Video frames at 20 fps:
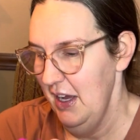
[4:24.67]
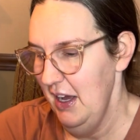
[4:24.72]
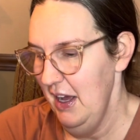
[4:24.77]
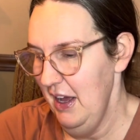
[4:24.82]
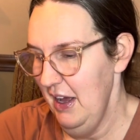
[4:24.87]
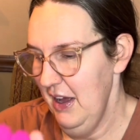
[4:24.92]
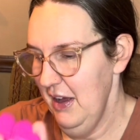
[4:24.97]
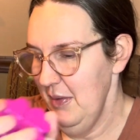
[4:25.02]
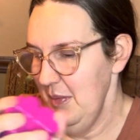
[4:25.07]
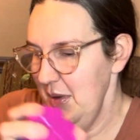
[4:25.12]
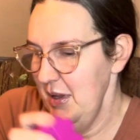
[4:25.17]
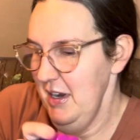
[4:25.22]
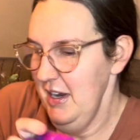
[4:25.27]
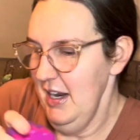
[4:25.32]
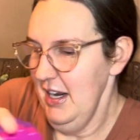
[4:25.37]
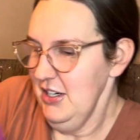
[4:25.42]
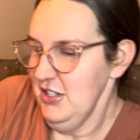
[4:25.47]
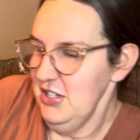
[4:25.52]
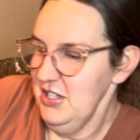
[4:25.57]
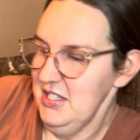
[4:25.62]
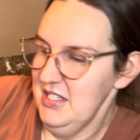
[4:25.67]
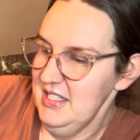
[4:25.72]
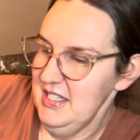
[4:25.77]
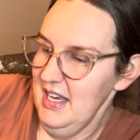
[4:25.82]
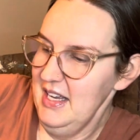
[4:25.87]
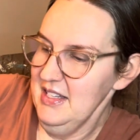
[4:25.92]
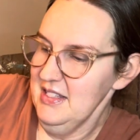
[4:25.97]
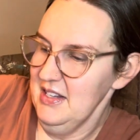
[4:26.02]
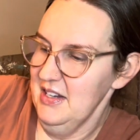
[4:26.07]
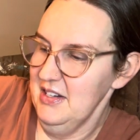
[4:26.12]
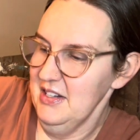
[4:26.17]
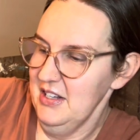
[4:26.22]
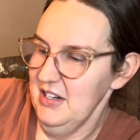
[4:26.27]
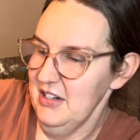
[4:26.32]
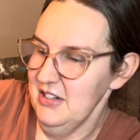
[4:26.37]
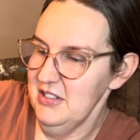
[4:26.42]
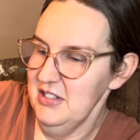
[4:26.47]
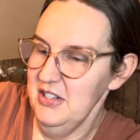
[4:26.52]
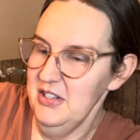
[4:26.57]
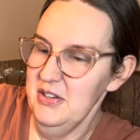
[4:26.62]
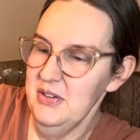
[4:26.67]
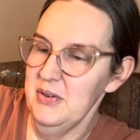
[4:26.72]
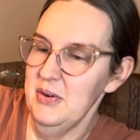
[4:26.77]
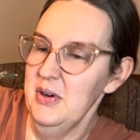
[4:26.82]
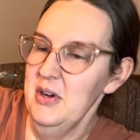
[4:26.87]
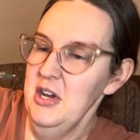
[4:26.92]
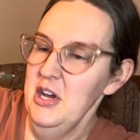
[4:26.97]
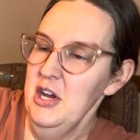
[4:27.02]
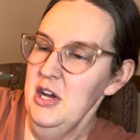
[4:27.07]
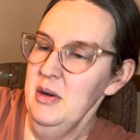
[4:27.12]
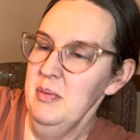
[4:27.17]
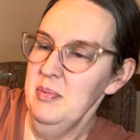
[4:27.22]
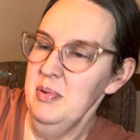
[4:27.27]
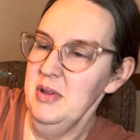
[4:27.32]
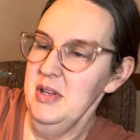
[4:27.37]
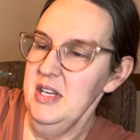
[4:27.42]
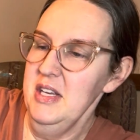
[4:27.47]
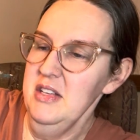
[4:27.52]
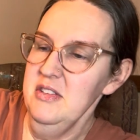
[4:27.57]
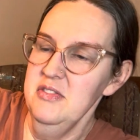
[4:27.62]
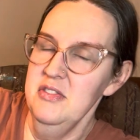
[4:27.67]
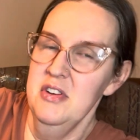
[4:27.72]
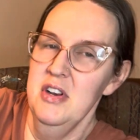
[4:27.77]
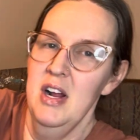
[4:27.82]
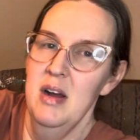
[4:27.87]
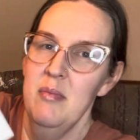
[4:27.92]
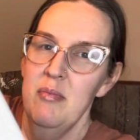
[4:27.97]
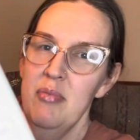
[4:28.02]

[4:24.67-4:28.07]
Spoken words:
And it actually says on here too, please do not